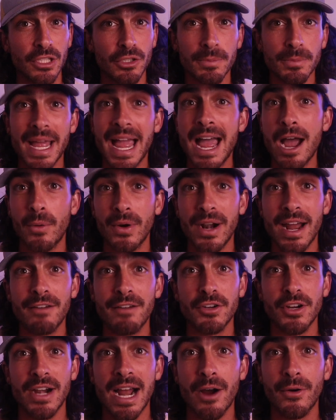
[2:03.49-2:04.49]
loop hour
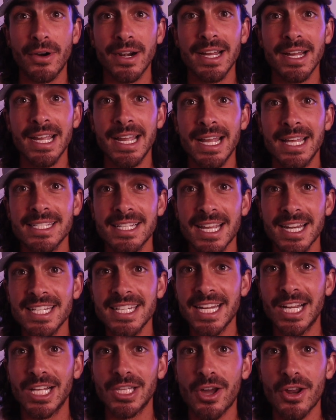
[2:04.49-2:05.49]
after hour. It's gonna
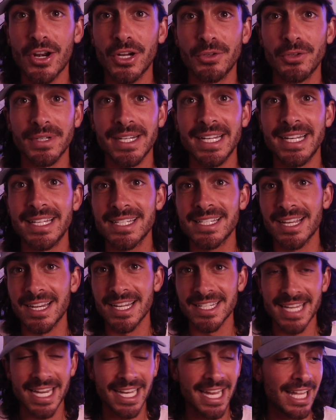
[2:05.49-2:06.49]
take a lot of grit, it's
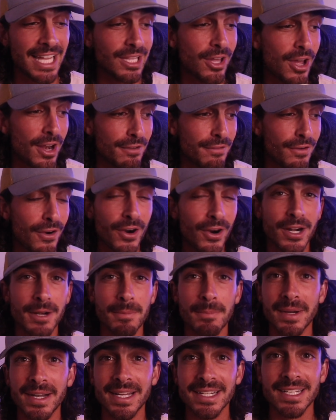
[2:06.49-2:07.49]
gonna take a lot of heart,
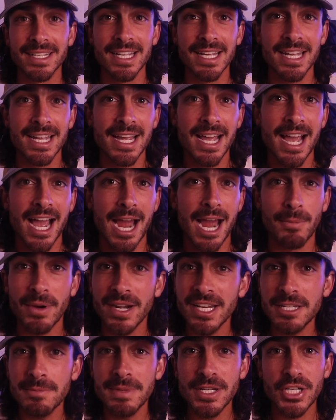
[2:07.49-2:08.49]
but I'm
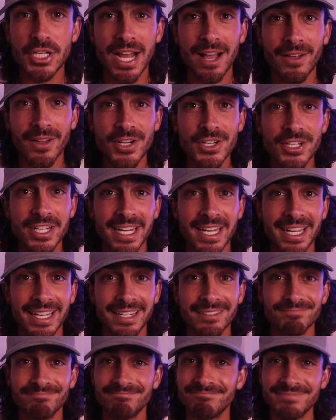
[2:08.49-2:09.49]
ready to be challenged,
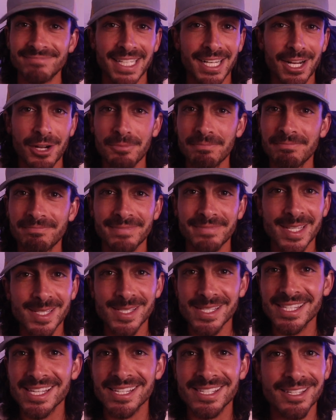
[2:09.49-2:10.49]
and you know,
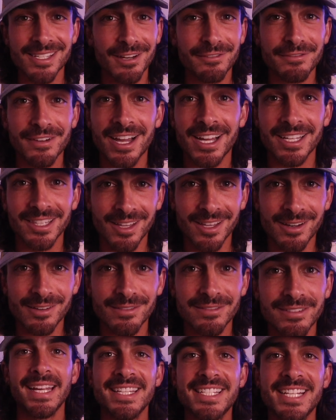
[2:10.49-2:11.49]
this is the stuff I
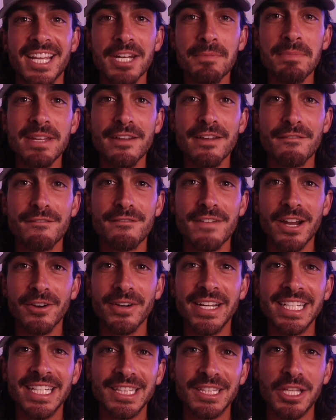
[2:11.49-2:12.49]
love. It's gonna be a
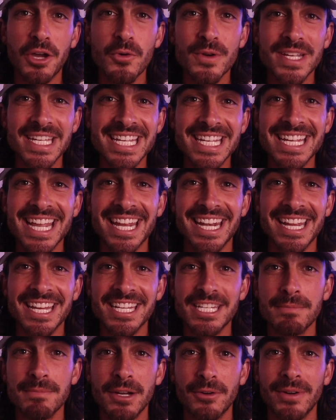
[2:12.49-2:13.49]
very low-key and
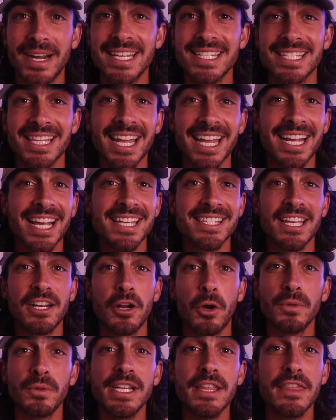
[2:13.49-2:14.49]
intimate race. Like I
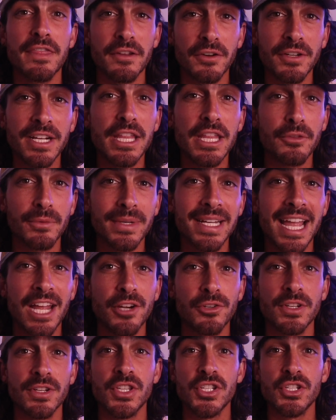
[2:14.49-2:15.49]
said, only 33
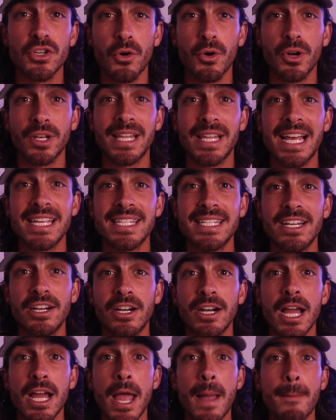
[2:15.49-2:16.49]
entrants total last
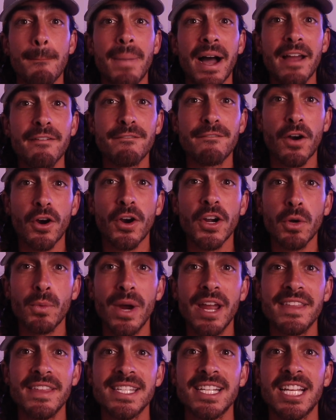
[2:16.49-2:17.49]
year. By far and
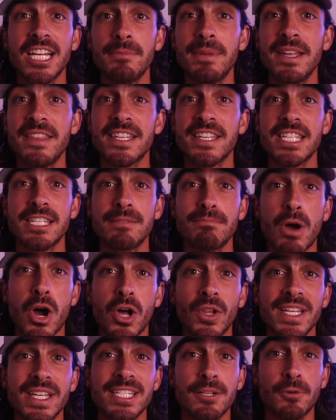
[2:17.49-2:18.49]
away, this is gonna be the
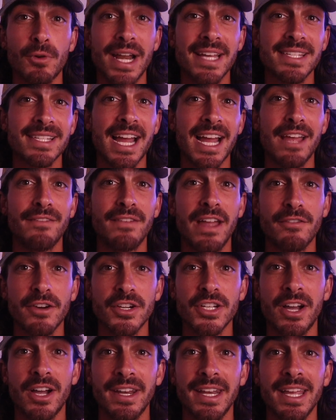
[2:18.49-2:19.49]
smallest race I have
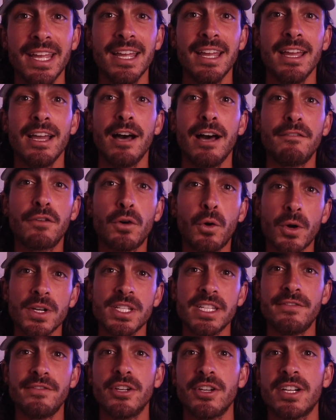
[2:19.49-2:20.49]
ever done. Of
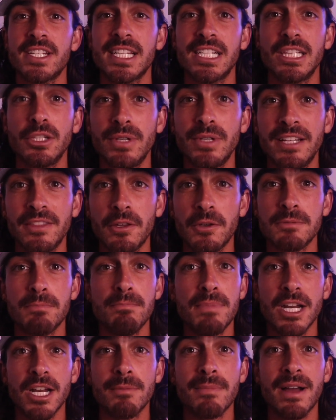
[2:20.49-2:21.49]
course, if you're excluding those
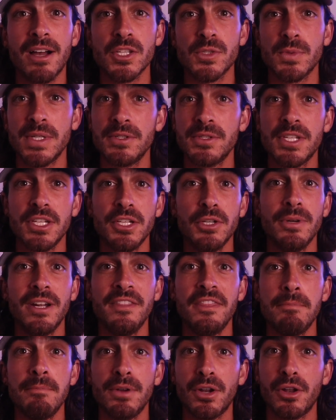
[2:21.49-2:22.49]
beer miles we used to do
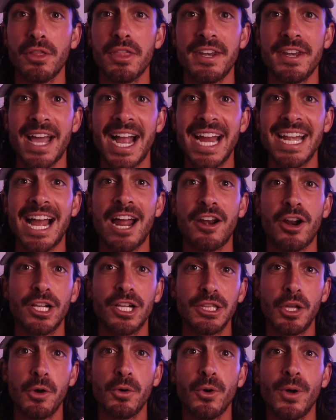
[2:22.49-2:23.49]
in the middle of the night at our
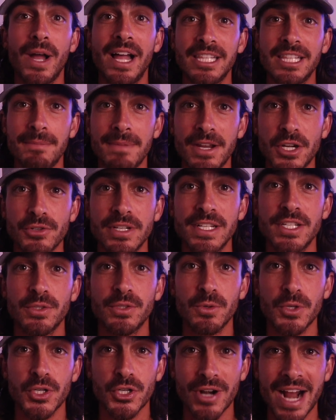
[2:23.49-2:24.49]
local elementary
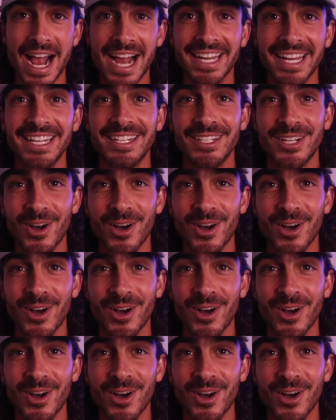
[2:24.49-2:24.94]
school track in